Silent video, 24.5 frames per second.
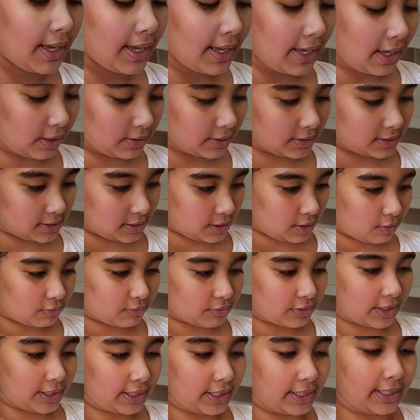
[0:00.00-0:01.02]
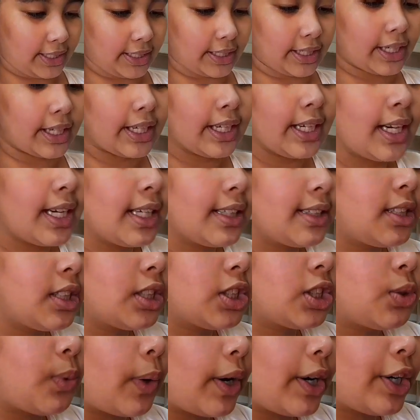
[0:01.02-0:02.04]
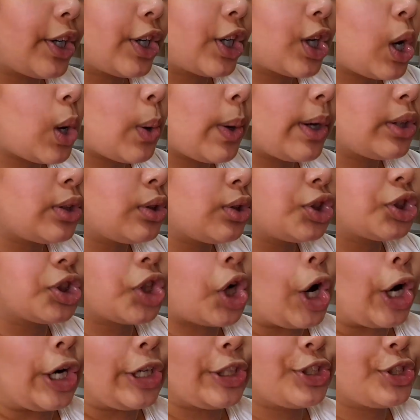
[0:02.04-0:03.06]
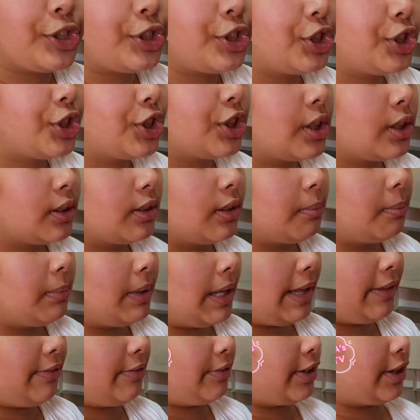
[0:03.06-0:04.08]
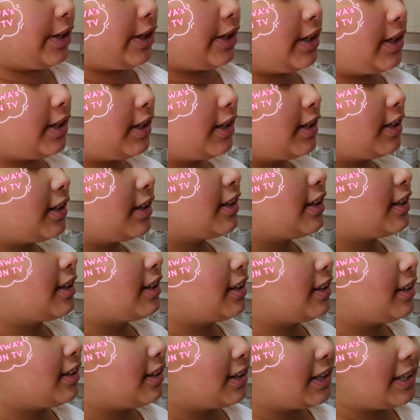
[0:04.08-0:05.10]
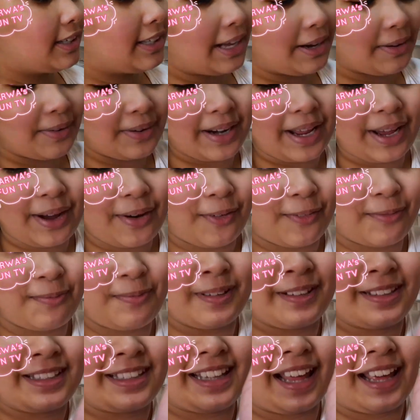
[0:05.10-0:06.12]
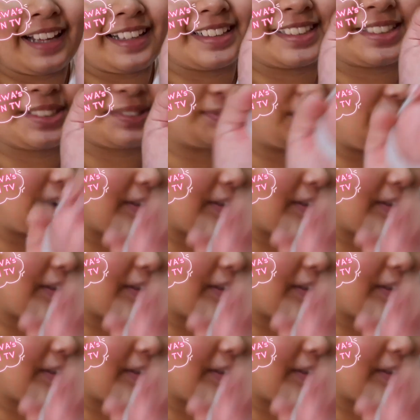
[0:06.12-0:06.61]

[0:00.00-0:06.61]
And see over here, this is where you're going to charge the blender. And when I opened it, I just found